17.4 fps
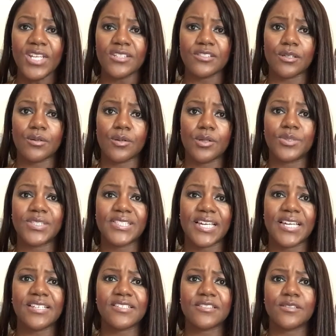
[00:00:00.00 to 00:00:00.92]
So I will
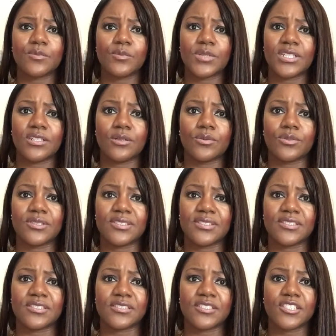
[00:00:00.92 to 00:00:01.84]
take someone, I will
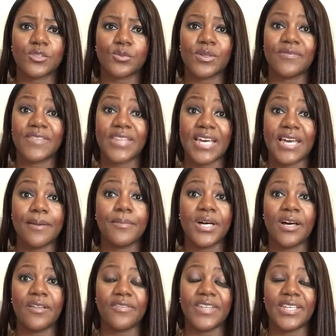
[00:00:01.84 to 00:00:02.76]
discuss with
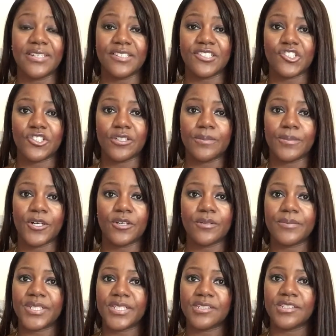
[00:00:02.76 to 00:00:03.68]
them on the initial
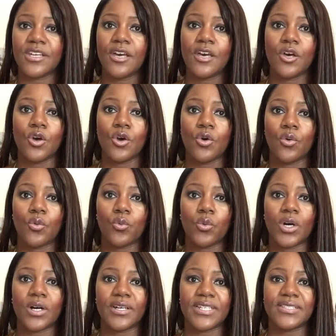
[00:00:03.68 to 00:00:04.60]
appointment
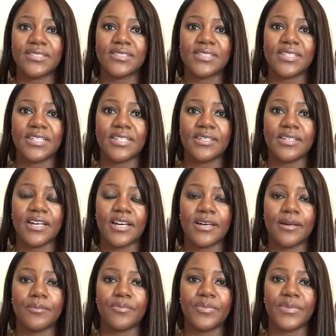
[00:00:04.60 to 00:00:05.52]
what is the
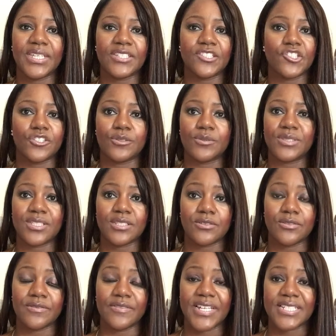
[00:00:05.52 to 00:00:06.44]
issues
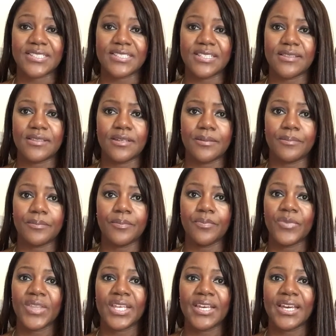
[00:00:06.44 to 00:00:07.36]
that are affecting them,
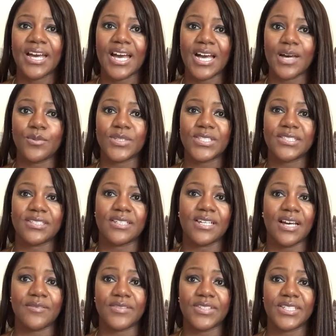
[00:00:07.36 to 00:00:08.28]
how is
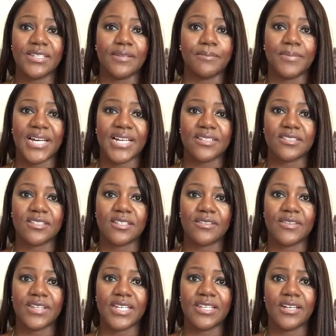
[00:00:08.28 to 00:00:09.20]
it having an impact
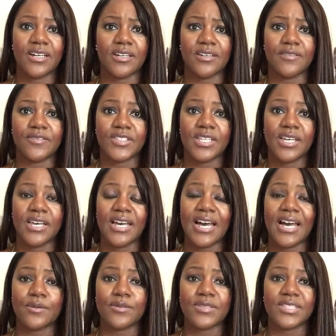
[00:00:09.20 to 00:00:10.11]
on their lives,
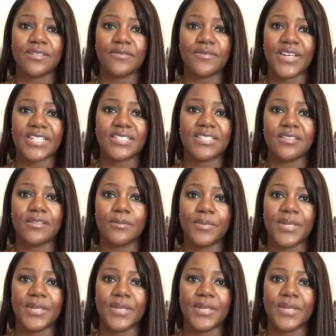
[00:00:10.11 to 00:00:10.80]
how is it affecting